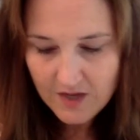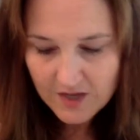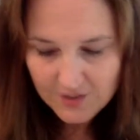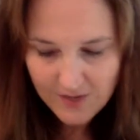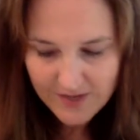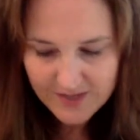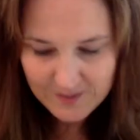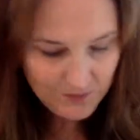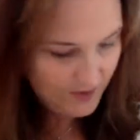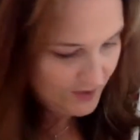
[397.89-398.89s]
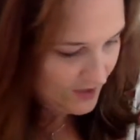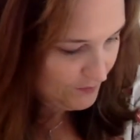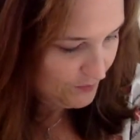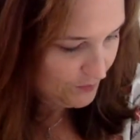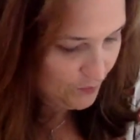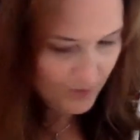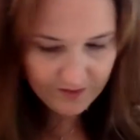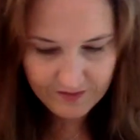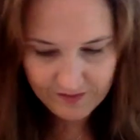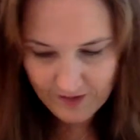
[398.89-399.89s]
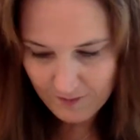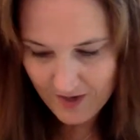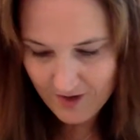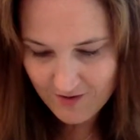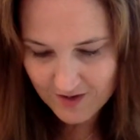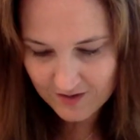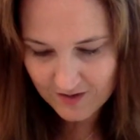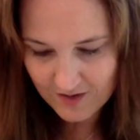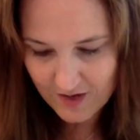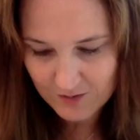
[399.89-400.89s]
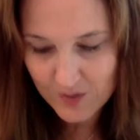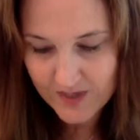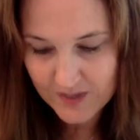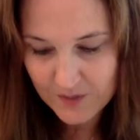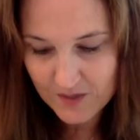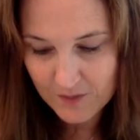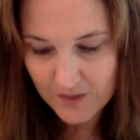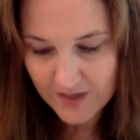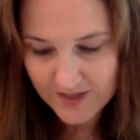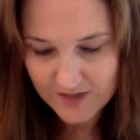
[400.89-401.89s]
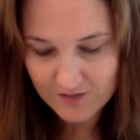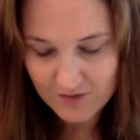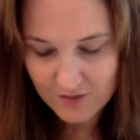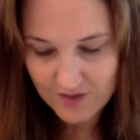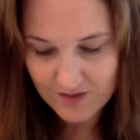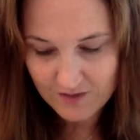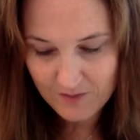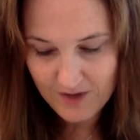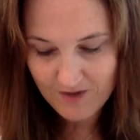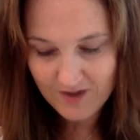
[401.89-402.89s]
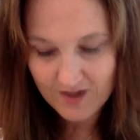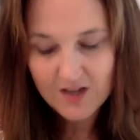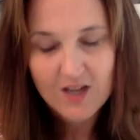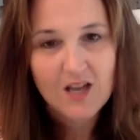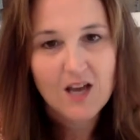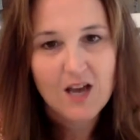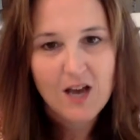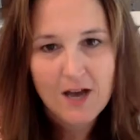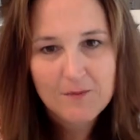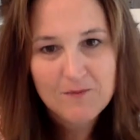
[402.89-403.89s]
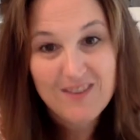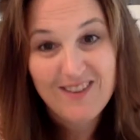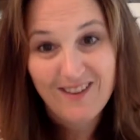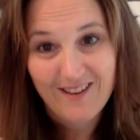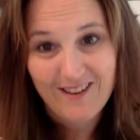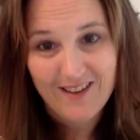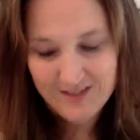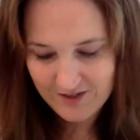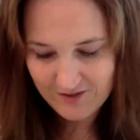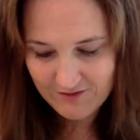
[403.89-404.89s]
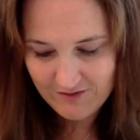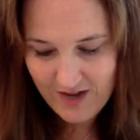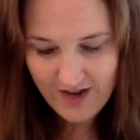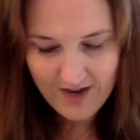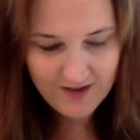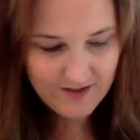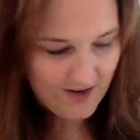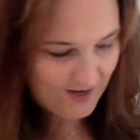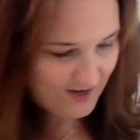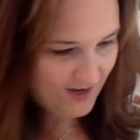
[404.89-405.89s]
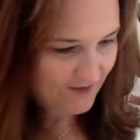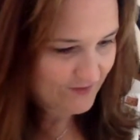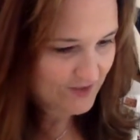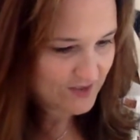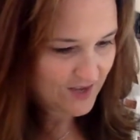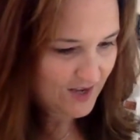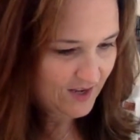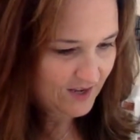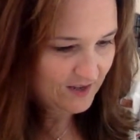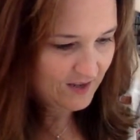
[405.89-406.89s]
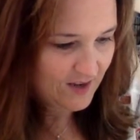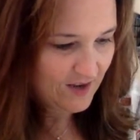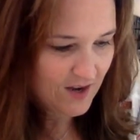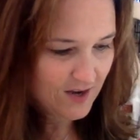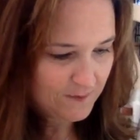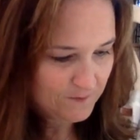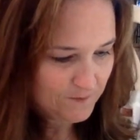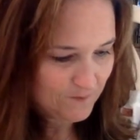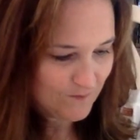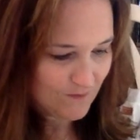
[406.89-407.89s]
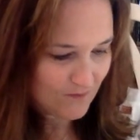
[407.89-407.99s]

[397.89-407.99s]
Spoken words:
Do I speak up with a parent? Do I speak up when I disagree with another parent? Yeah, I do. And I have to say, I'm